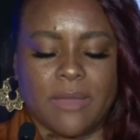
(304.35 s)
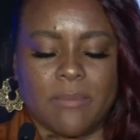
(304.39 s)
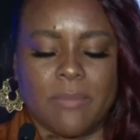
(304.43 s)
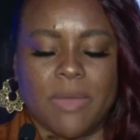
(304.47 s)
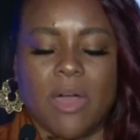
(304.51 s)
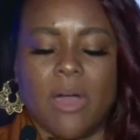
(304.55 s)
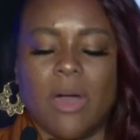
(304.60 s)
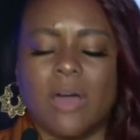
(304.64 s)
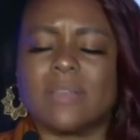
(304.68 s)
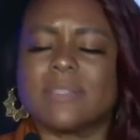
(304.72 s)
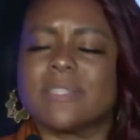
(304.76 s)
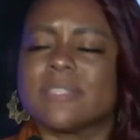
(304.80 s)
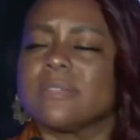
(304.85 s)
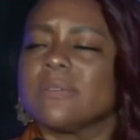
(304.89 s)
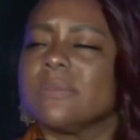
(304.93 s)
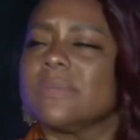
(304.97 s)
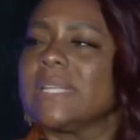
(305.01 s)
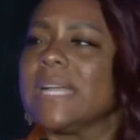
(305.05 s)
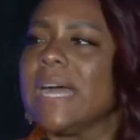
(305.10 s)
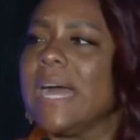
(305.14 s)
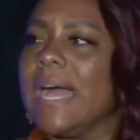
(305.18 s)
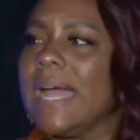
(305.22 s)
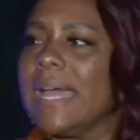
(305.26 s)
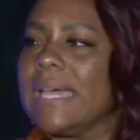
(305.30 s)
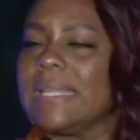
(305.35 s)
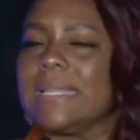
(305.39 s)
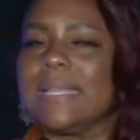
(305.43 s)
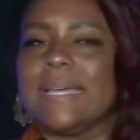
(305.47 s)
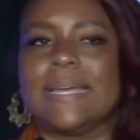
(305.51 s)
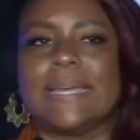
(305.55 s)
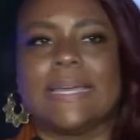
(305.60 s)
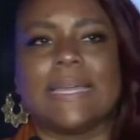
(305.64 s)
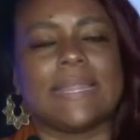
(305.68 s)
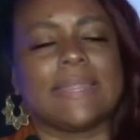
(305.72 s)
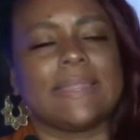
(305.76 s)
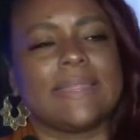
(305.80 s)
I also want to
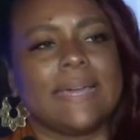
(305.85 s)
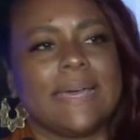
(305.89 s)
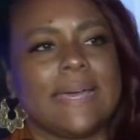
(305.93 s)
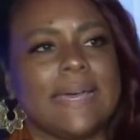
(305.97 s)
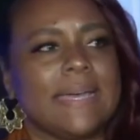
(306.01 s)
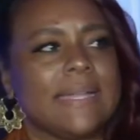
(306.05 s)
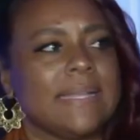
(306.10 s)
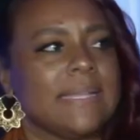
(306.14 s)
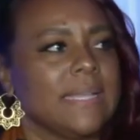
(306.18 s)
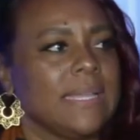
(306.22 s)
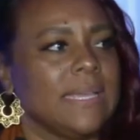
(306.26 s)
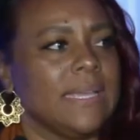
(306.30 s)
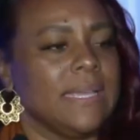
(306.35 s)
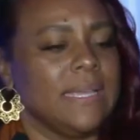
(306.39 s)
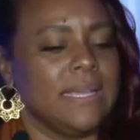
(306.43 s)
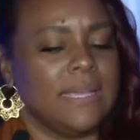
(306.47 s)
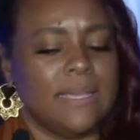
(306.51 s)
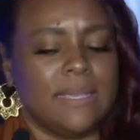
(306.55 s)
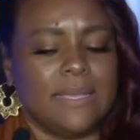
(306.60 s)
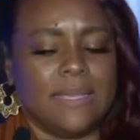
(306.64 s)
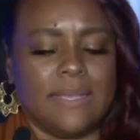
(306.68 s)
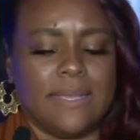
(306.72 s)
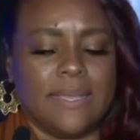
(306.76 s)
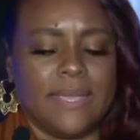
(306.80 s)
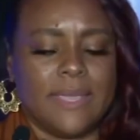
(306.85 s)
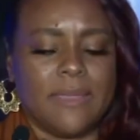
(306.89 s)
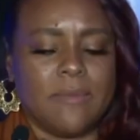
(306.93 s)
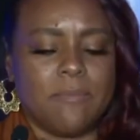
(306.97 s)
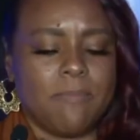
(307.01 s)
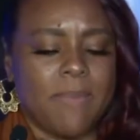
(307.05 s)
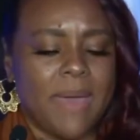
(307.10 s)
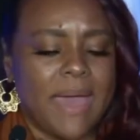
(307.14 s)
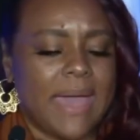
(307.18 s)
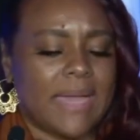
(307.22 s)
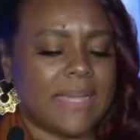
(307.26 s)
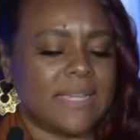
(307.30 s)
highlight that
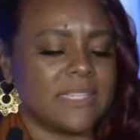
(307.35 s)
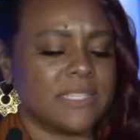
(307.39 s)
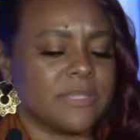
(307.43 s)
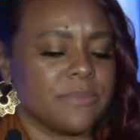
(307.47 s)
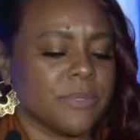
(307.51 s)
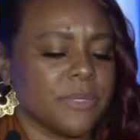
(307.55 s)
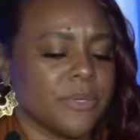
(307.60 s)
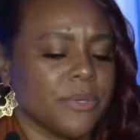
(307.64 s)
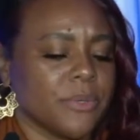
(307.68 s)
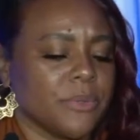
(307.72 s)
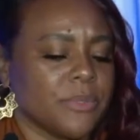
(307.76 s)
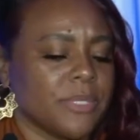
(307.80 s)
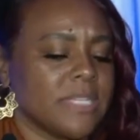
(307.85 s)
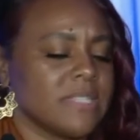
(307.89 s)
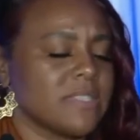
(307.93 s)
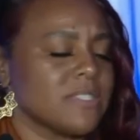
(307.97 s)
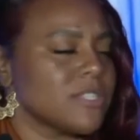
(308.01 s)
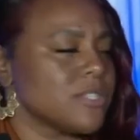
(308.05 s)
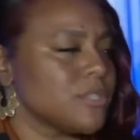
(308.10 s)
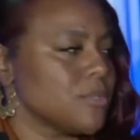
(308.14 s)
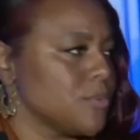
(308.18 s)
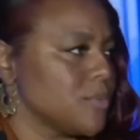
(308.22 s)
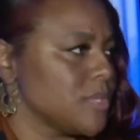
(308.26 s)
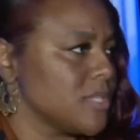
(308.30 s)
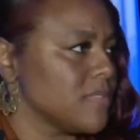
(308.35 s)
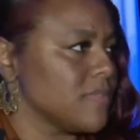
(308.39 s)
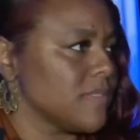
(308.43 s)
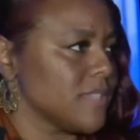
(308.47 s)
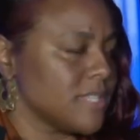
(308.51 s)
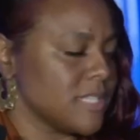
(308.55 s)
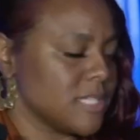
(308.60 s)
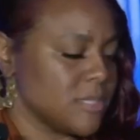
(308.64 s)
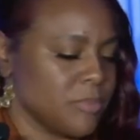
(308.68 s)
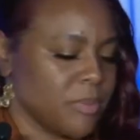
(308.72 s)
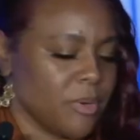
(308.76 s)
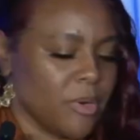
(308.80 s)
MPAC is recruiting students for
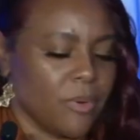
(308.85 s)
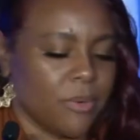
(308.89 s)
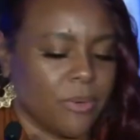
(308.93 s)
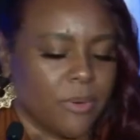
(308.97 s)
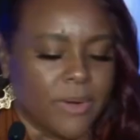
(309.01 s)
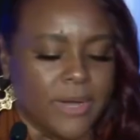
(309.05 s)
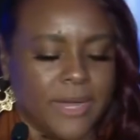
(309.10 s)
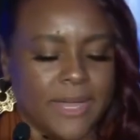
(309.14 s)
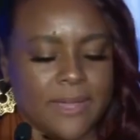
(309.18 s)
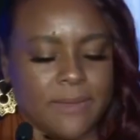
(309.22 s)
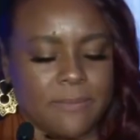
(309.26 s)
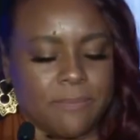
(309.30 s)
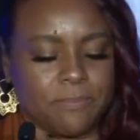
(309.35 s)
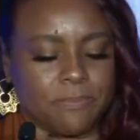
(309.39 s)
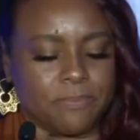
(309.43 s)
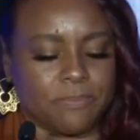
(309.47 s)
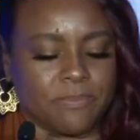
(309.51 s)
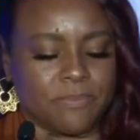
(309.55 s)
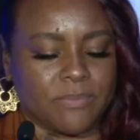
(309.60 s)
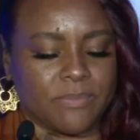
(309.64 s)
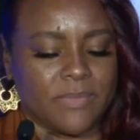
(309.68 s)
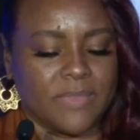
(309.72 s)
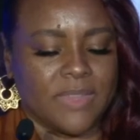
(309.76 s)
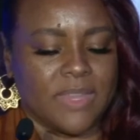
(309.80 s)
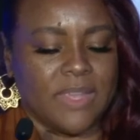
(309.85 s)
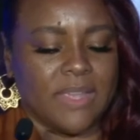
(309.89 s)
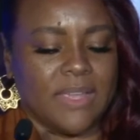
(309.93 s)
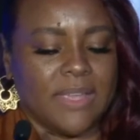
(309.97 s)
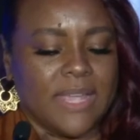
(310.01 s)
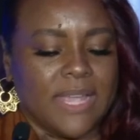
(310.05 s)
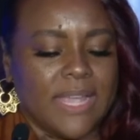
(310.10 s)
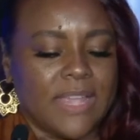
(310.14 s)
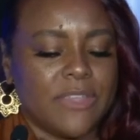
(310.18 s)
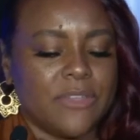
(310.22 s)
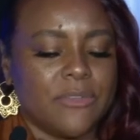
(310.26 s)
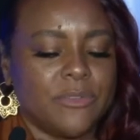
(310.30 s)
this program.
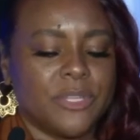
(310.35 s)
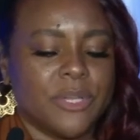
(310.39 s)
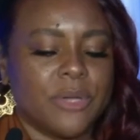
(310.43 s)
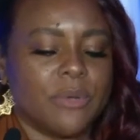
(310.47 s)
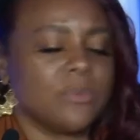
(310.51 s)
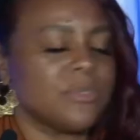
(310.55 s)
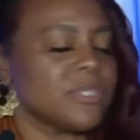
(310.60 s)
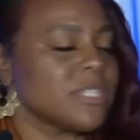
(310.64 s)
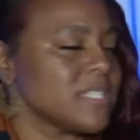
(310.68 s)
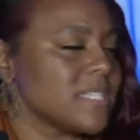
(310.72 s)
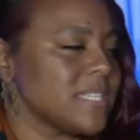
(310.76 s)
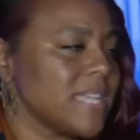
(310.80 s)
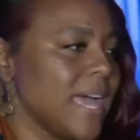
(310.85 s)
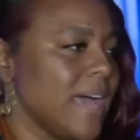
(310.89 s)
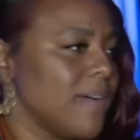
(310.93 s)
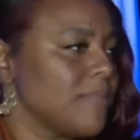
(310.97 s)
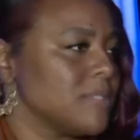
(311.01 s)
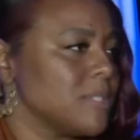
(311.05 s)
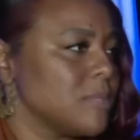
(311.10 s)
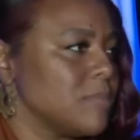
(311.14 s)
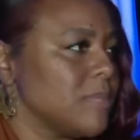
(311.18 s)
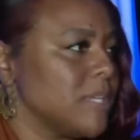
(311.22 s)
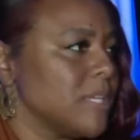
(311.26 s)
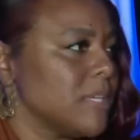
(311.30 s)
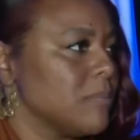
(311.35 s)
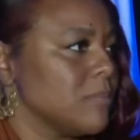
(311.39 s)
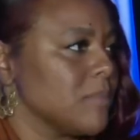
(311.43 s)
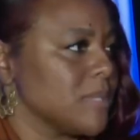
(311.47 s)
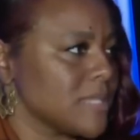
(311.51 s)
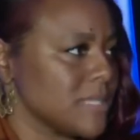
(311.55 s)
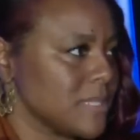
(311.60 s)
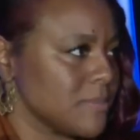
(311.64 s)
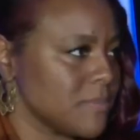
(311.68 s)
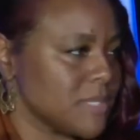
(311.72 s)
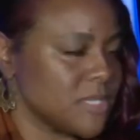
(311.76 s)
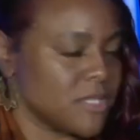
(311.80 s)
And you don't just have to be a
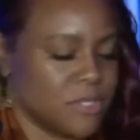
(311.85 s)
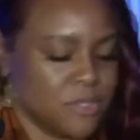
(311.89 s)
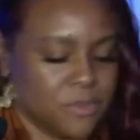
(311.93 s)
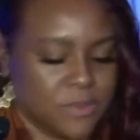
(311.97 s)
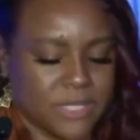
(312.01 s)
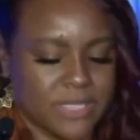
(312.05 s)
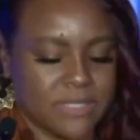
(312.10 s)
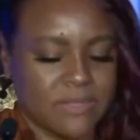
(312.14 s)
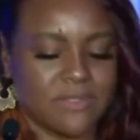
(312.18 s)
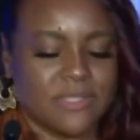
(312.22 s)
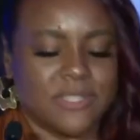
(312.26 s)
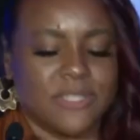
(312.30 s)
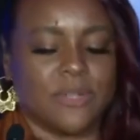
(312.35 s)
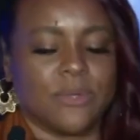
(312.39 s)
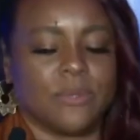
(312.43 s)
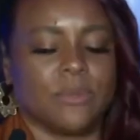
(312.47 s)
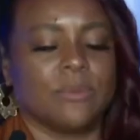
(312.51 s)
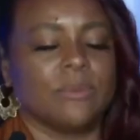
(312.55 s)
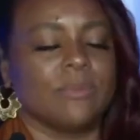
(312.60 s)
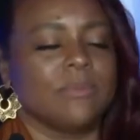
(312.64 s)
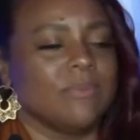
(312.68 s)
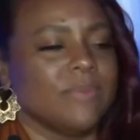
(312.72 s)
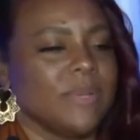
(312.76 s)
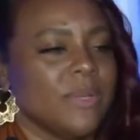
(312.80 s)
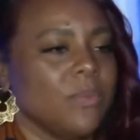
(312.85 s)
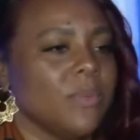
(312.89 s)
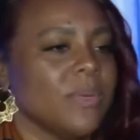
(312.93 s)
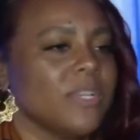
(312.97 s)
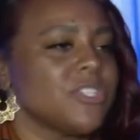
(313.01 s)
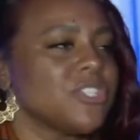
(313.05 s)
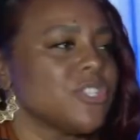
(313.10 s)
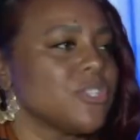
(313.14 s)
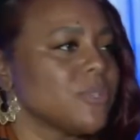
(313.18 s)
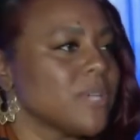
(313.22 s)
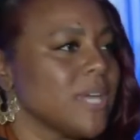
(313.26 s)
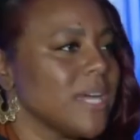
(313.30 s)
Muslim student. So we
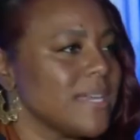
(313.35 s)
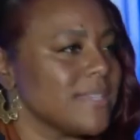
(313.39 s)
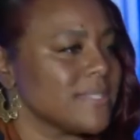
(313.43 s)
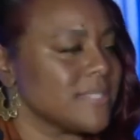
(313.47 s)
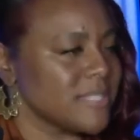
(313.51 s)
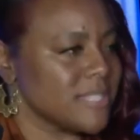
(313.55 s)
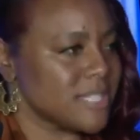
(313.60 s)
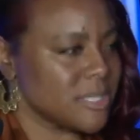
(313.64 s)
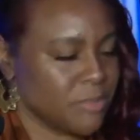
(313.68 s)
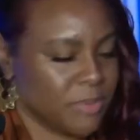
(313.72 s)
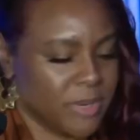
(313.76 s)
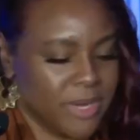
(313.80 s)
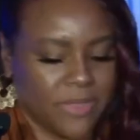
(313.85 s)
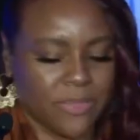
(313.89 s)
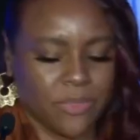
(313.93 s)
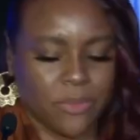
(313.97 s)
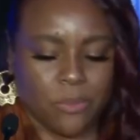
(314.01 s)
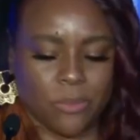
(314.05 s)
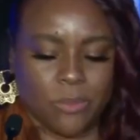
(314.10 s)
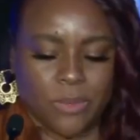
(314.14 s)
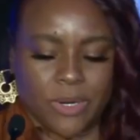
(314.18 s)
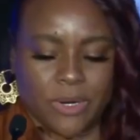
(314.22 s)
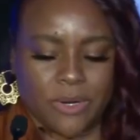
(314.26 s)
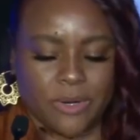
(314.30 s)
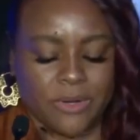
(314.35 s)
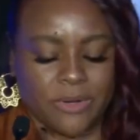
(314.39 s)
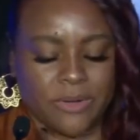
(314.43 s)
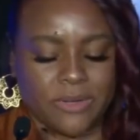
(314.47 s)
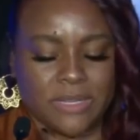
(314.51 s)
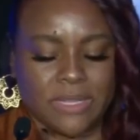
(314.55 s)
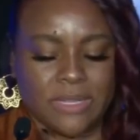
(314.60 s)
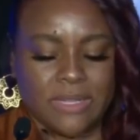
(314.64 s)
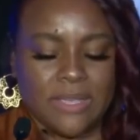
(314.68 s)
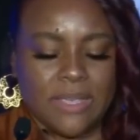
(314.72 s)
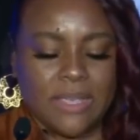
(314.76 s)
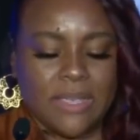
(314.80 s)
want you guys to spread the
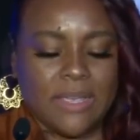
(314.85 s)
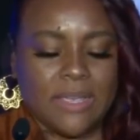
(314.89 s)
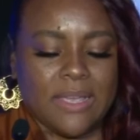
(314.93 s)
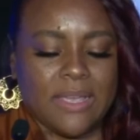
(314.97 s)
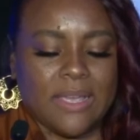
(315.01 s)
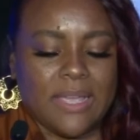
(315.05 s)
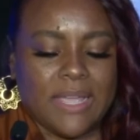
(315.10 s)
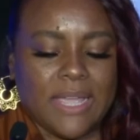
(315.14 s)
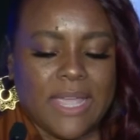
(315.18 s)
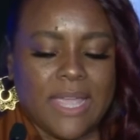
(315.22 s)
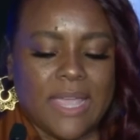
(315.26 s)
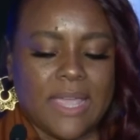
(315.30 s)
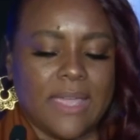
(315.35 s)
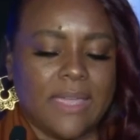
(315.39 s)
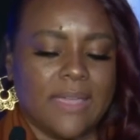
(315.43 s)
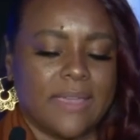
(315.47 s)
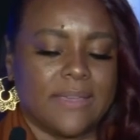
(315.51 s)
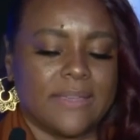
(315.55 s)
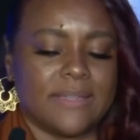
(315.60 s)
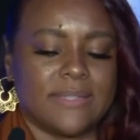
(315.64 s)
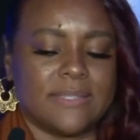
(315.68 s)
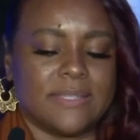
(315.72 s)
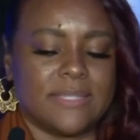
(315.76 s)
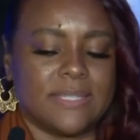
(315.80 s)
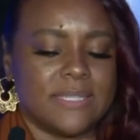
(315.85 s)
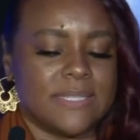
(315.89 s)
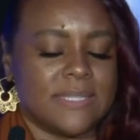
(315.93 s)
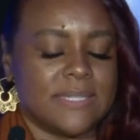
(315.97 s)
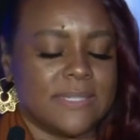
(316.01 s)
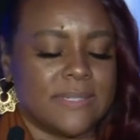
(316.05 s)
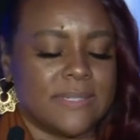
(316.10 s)
word. And